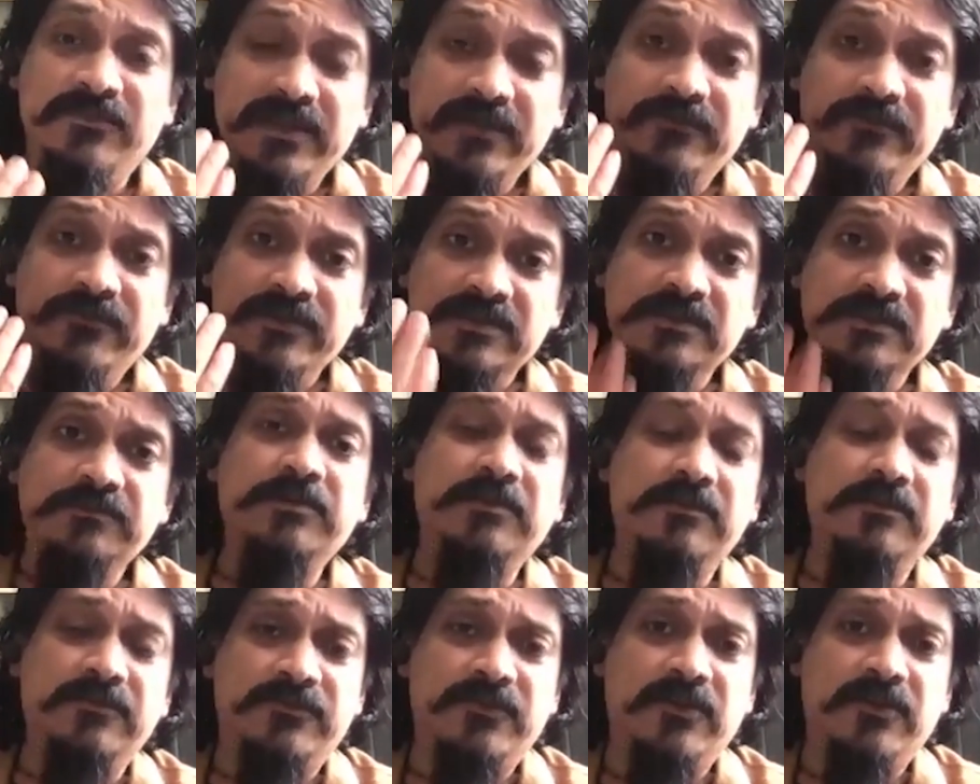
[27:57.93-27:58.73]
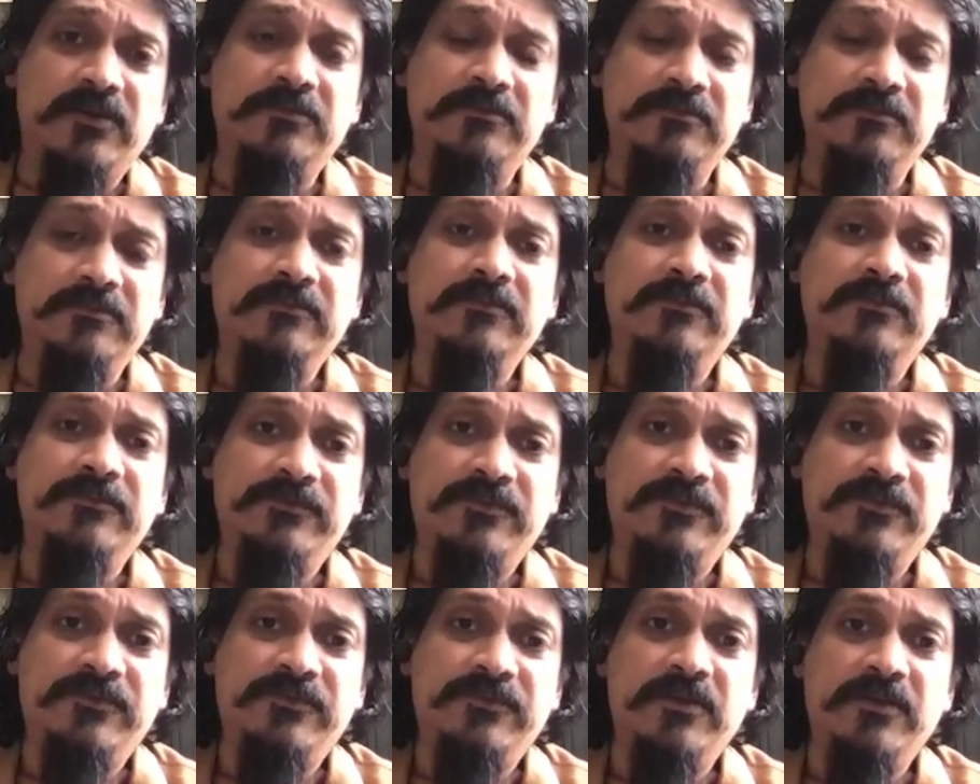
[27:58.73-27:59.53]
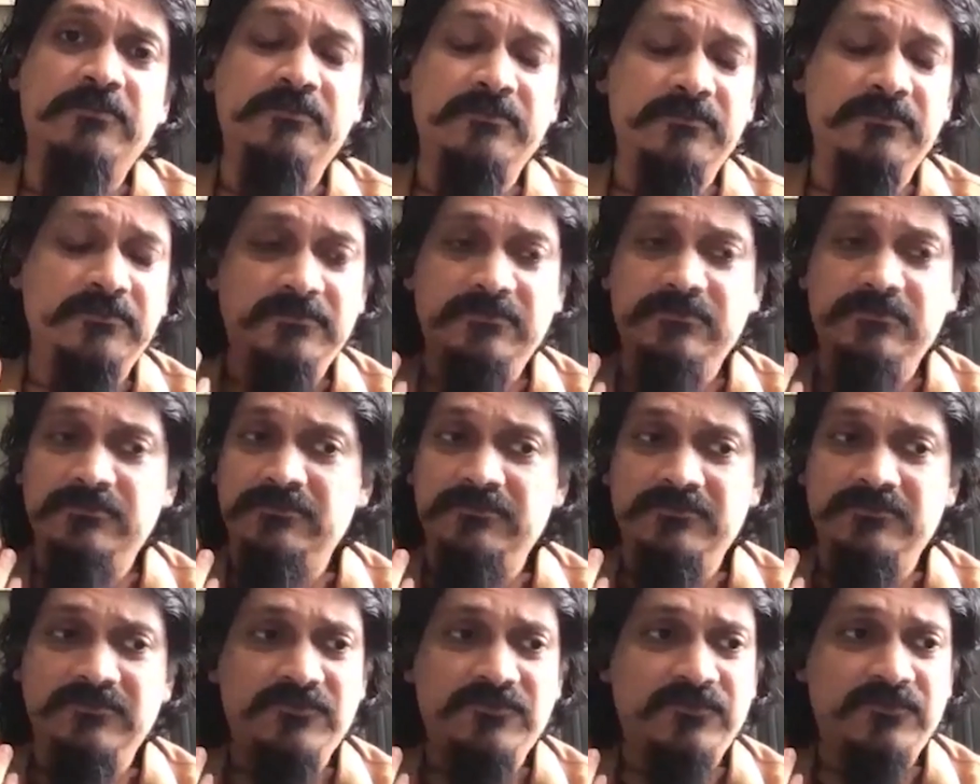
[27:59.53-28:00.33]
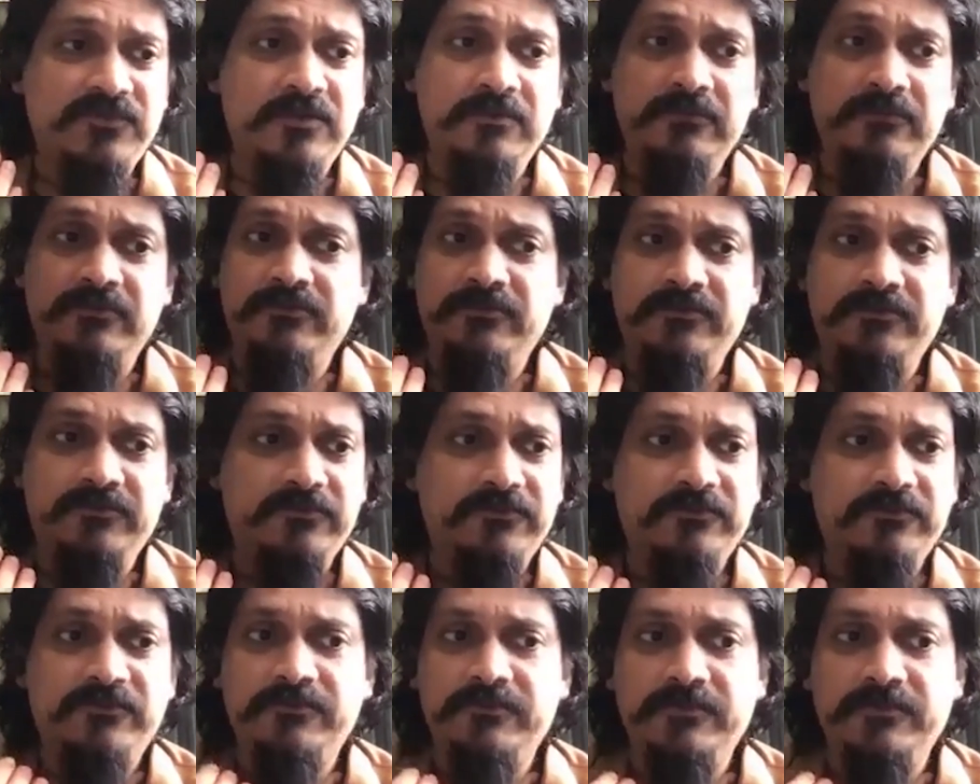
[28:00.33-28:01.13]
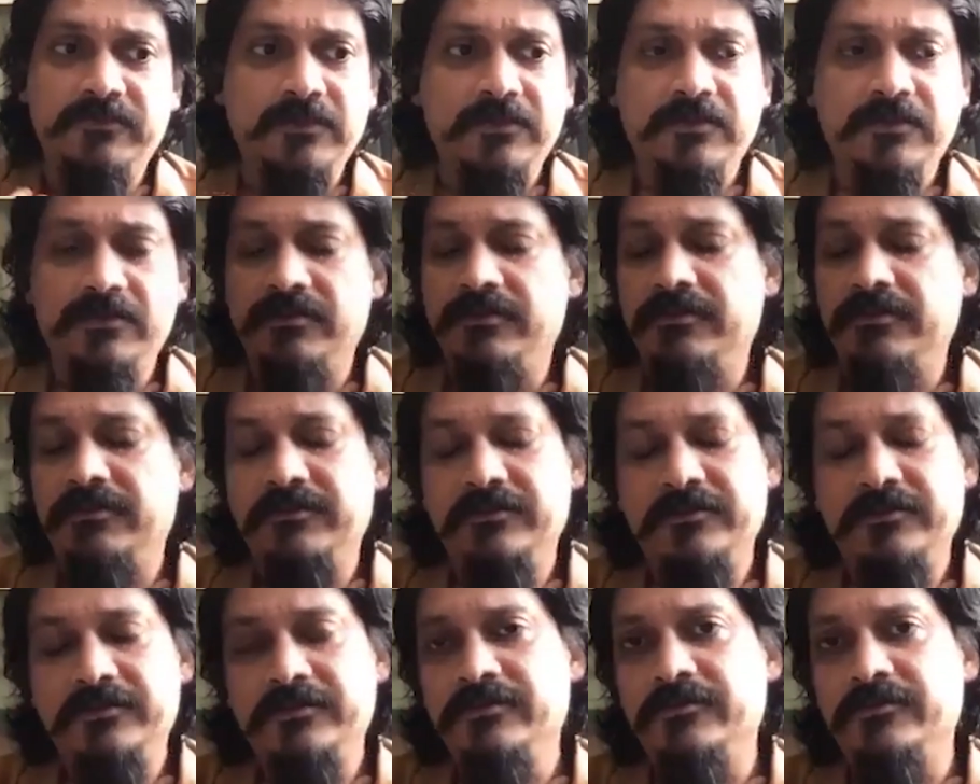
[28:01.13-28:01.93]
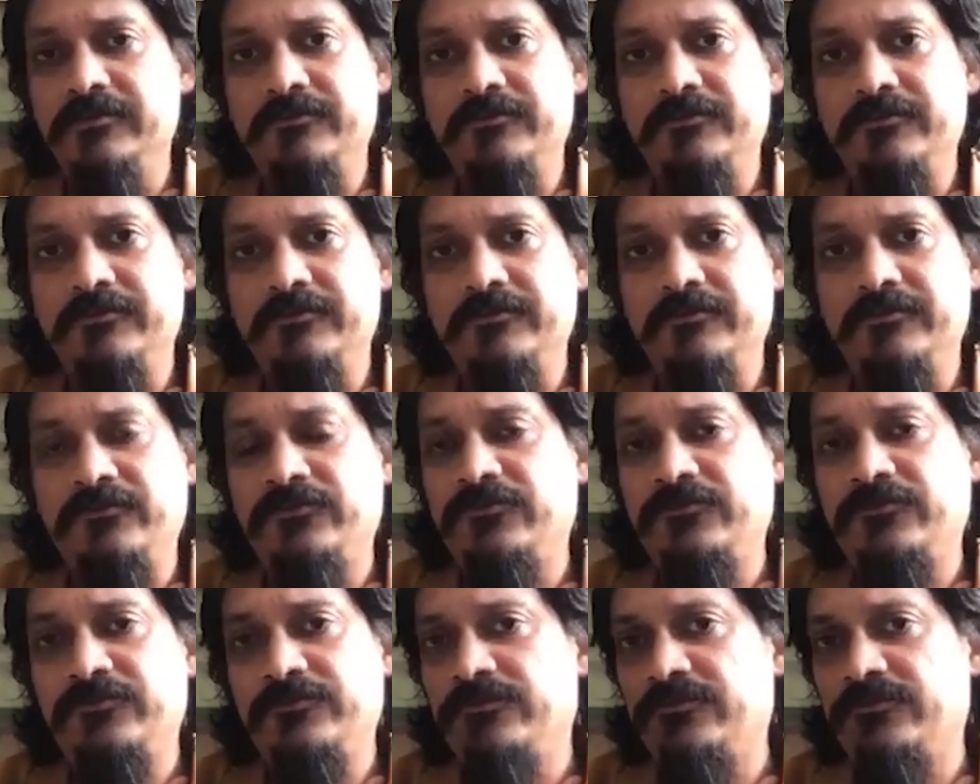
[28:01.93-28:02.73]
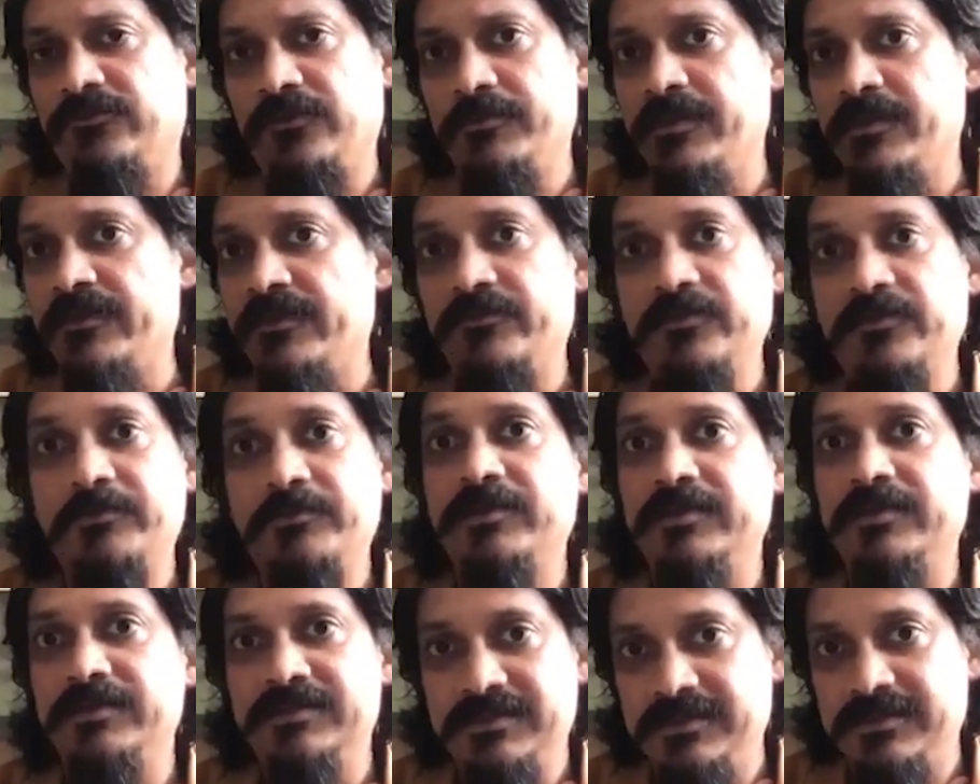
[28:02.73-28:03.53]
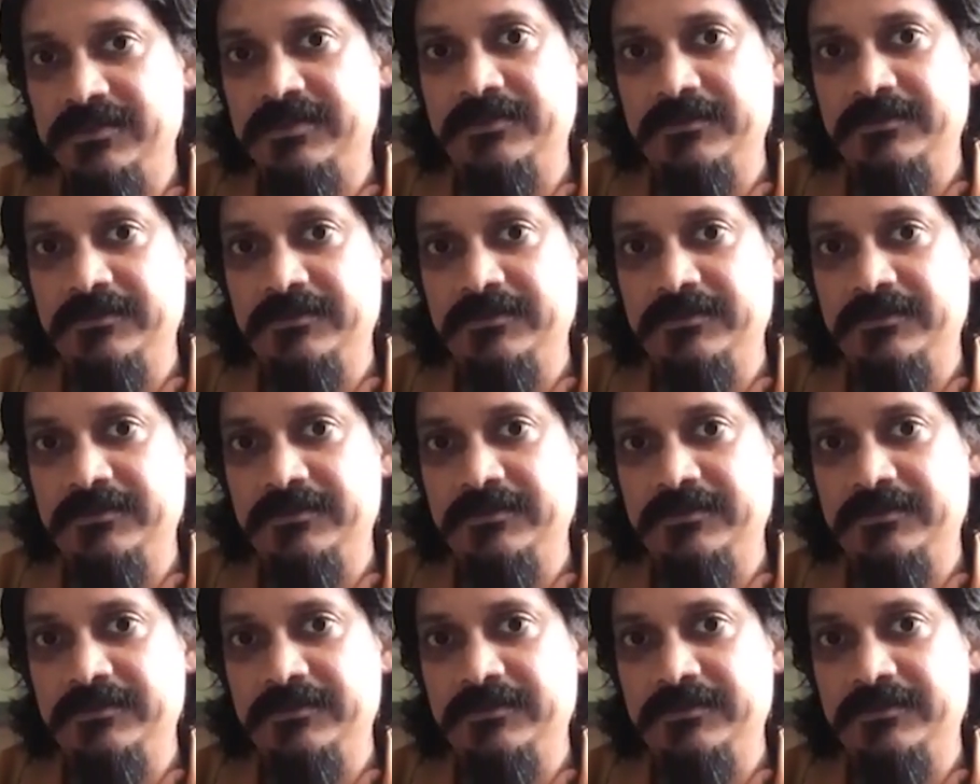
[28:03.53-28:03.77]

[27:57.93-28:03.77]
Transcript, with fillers: visible from from from uh, you know from everybody's uh,